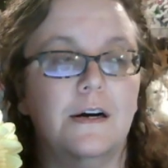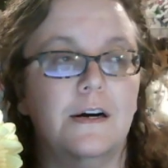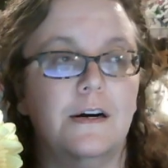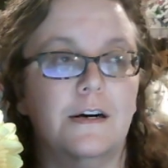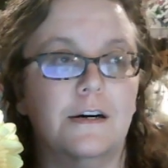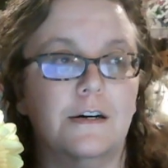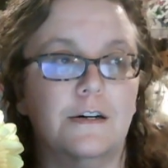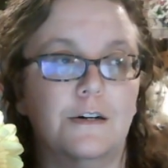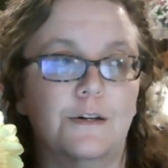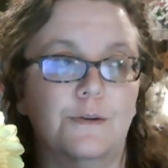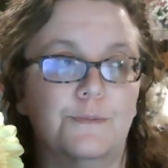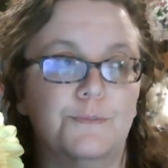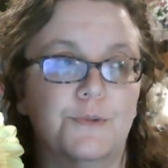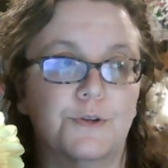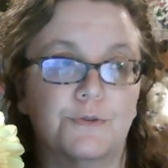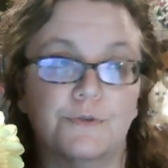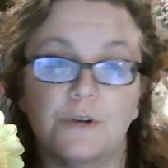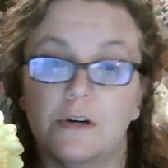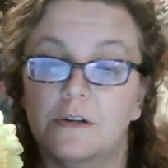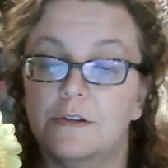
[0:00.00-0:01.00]
Um,
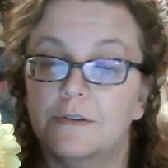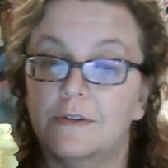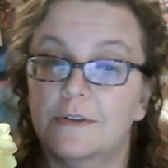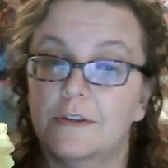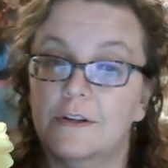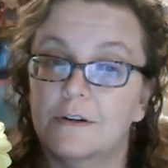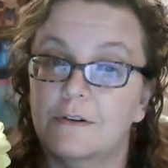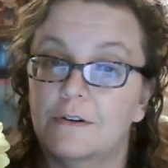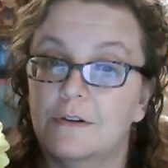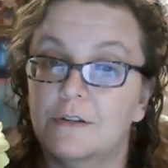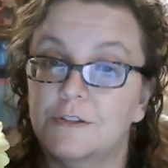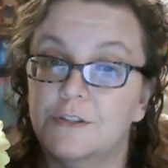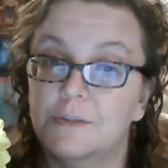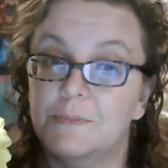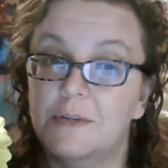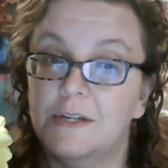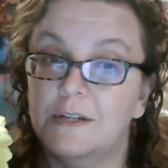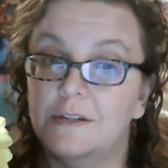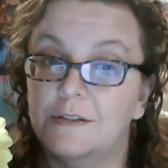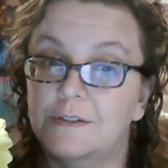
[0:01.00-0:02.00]
you're not there on
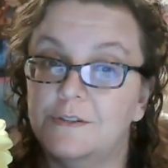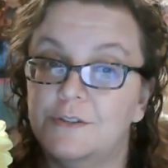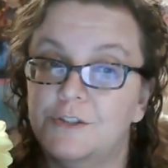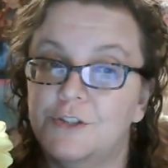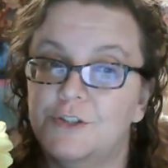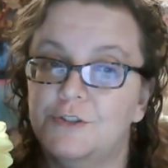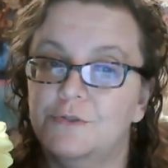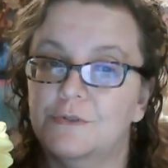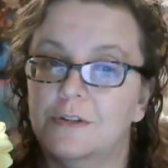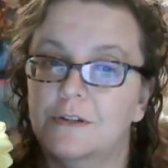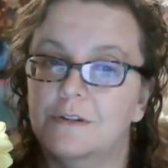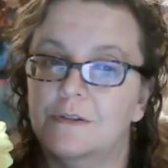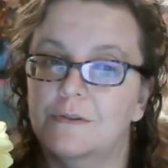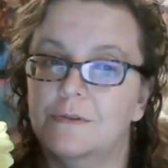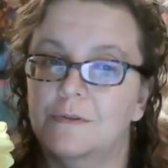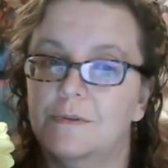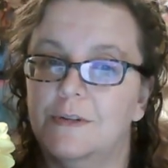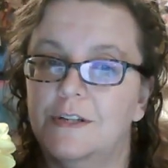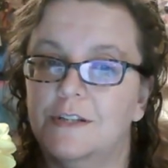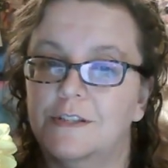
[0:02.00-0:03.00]
demand, you
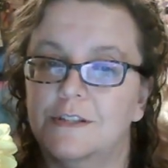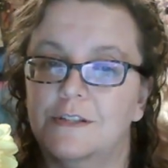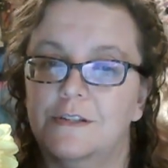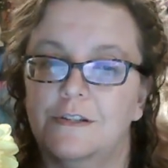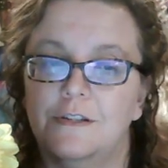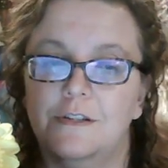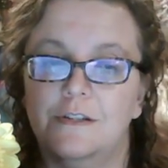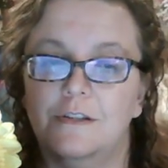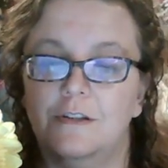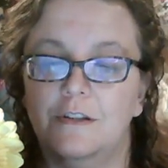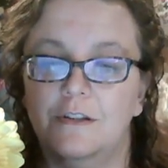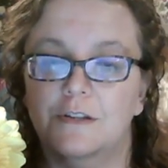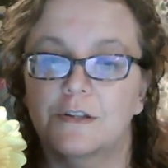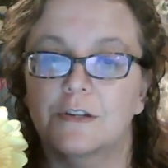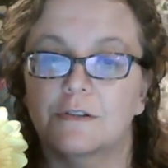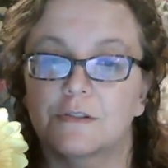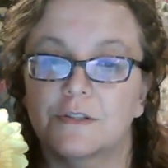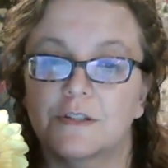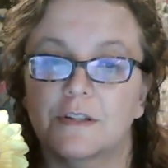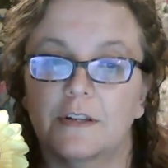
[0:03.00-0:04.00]
know. It
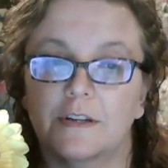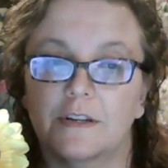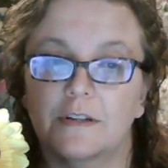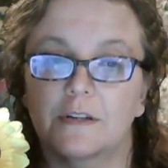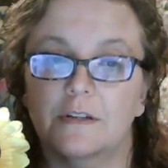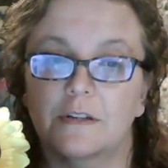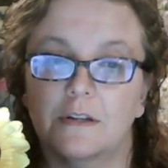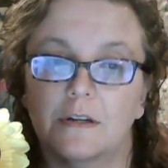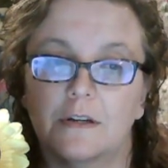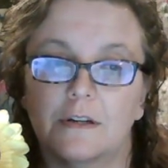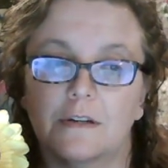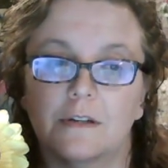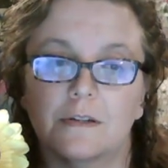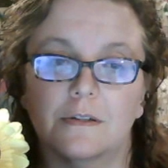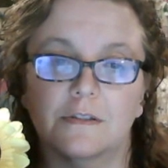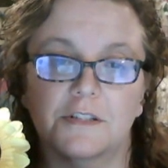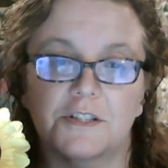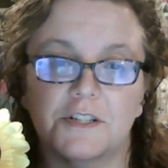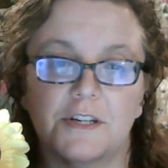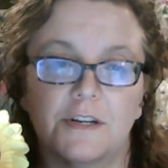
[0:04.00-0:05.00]
there's like
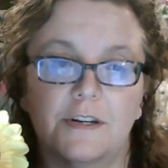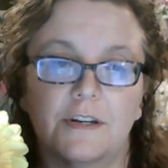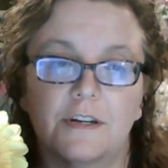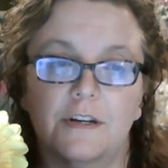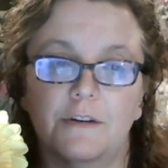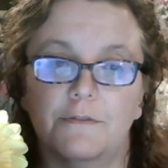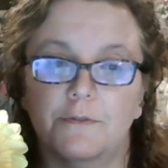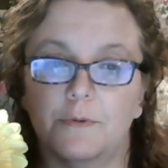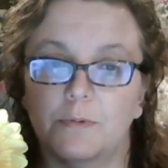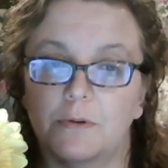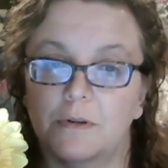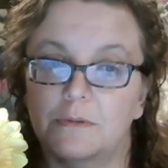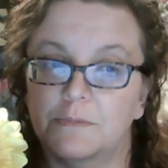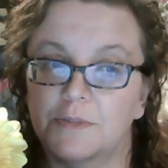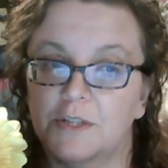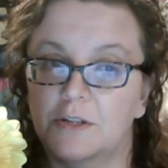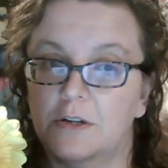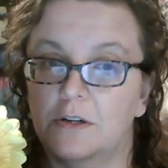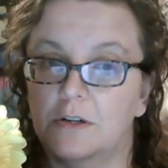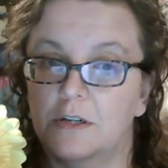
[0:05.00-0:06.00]
uh, saying give your
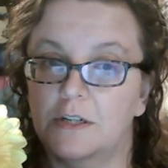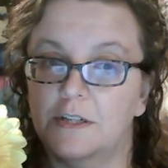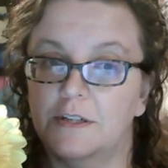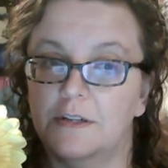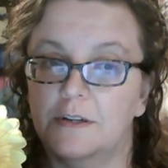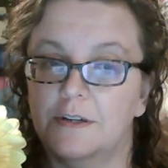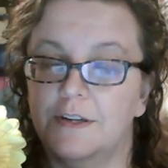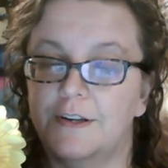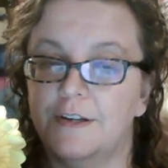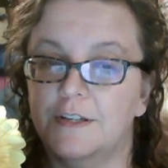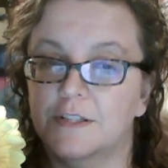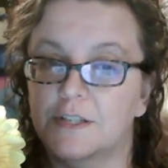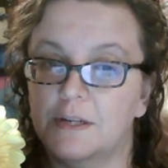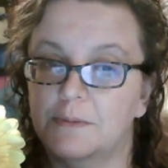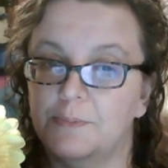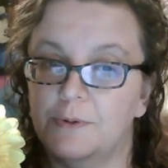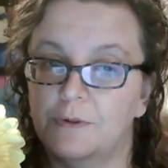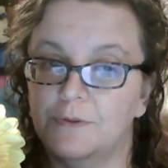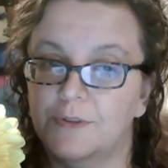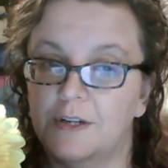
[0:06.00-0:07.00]
problems to God, he's
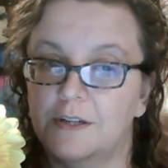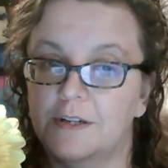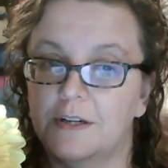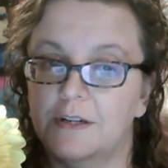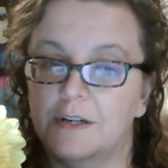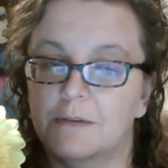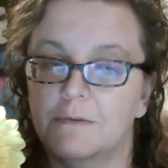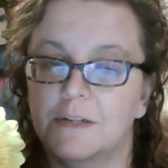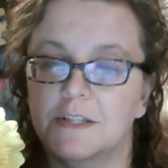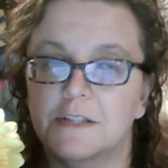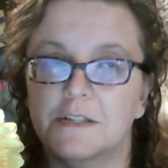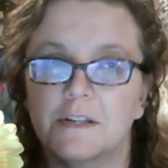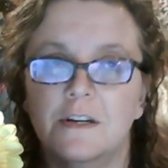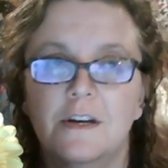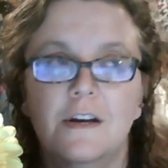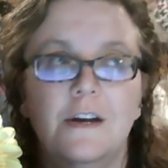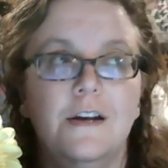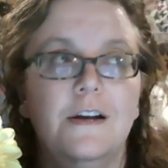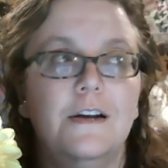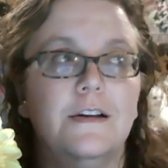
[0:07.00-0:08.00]
up all night anyways.
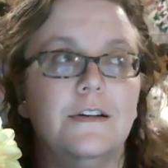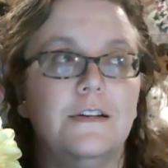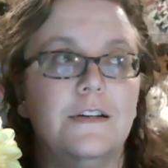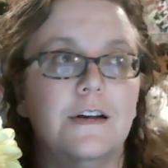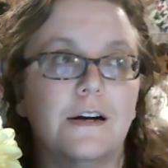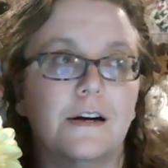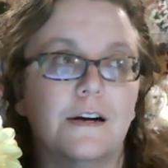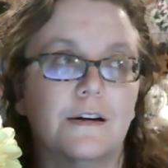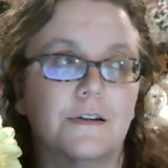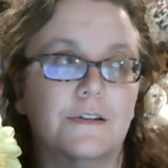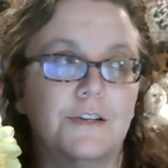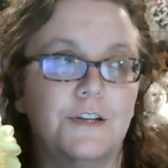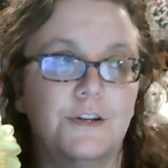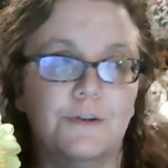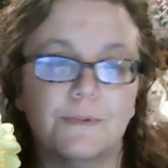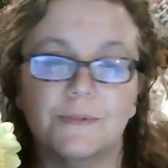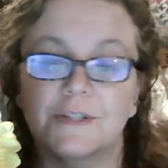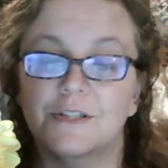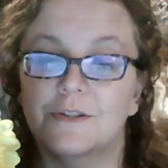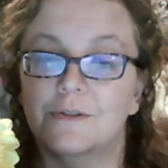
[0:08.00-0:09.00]
Yeah,
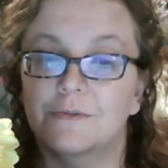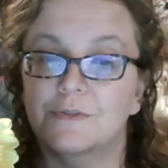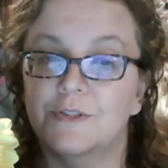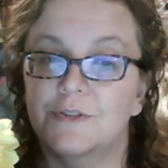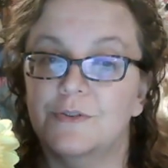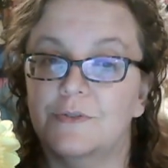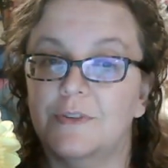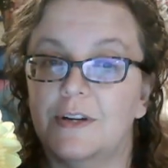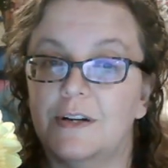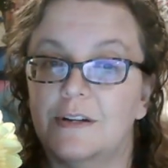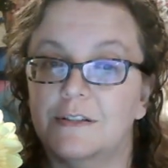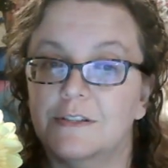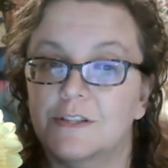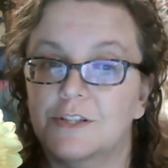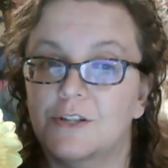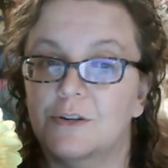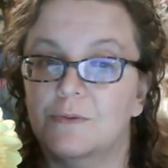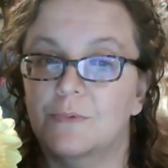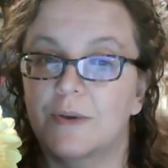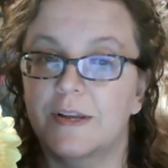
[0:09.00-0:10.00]
humans don't do that.
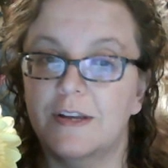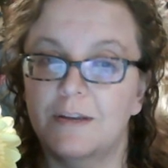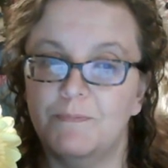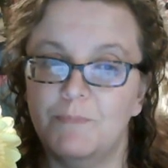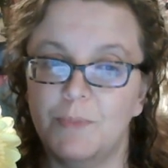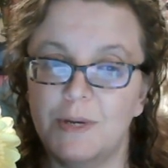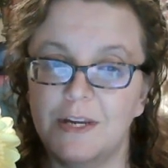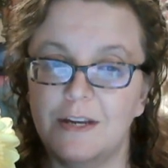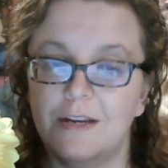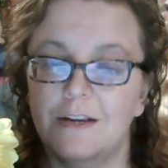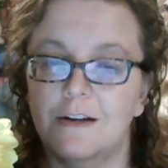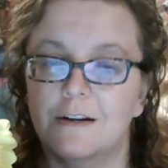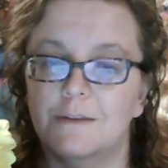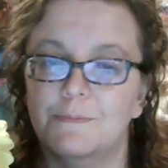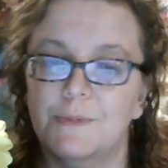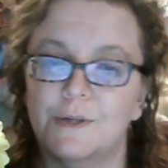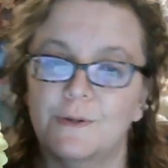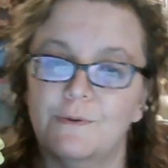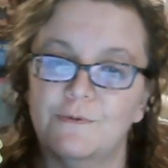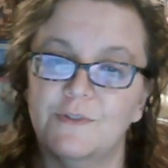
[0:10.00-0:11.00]
So we can be a
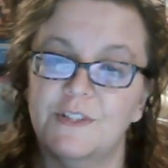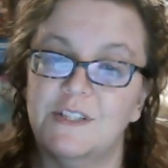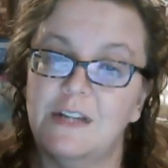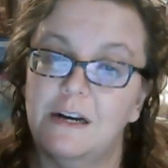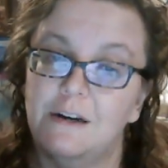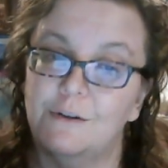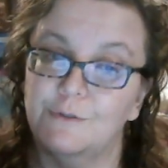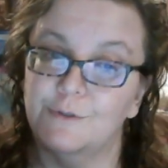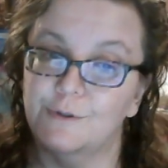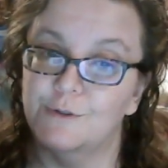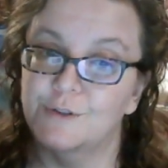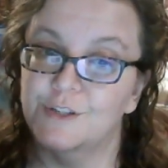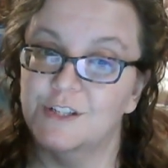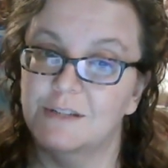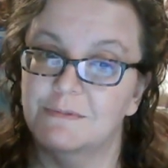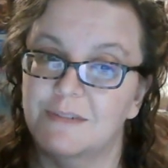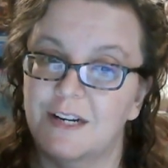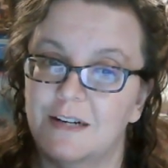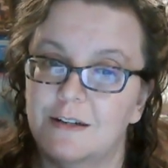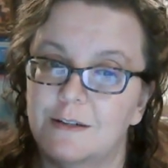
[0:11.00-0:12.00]
bit of a downer
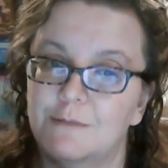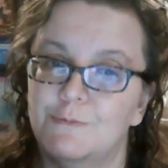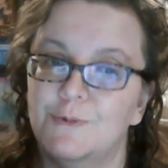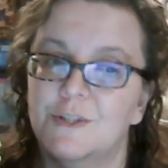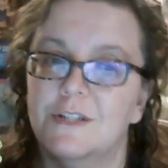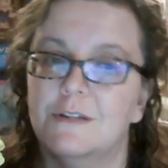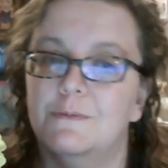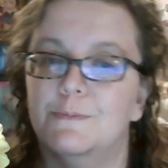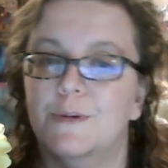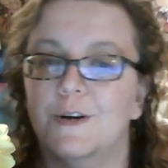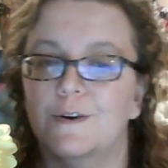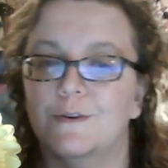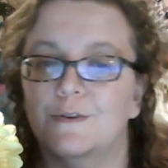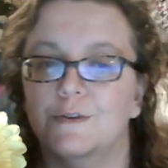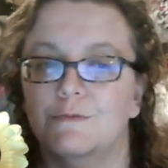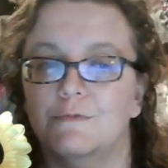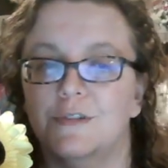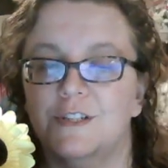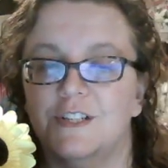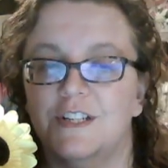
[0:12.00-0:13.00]
sometimes compared
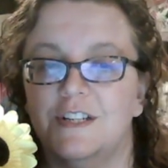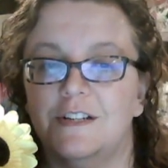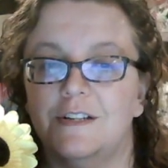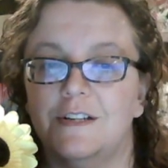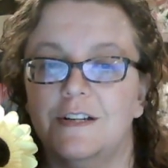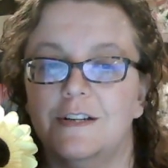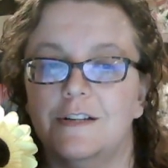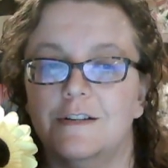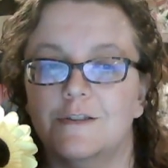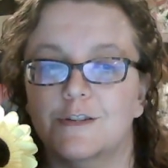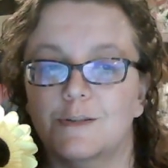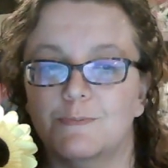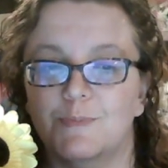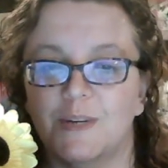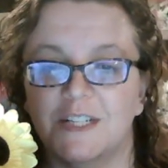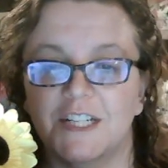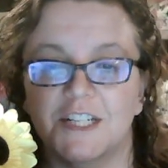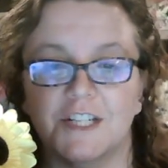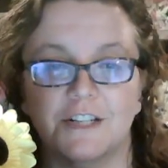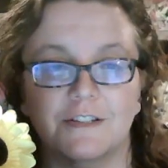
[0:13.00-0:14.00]
to a deity,
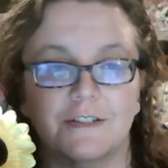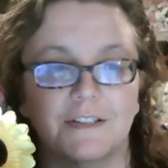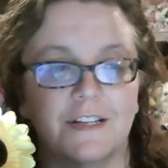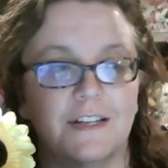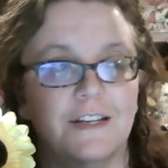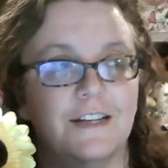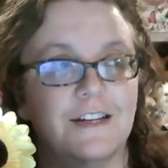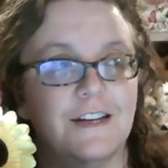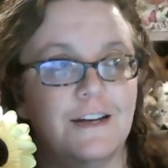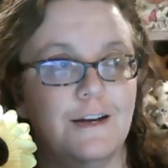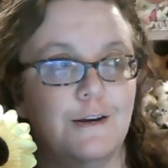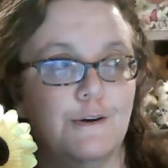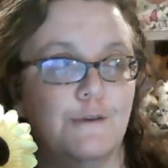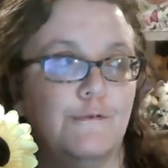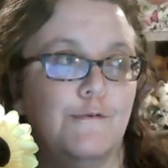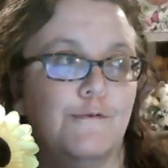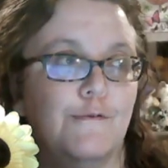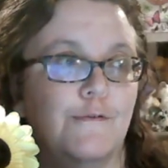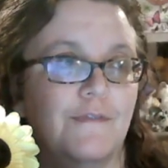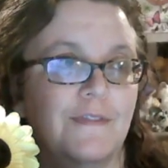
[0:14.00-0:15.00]
especially if,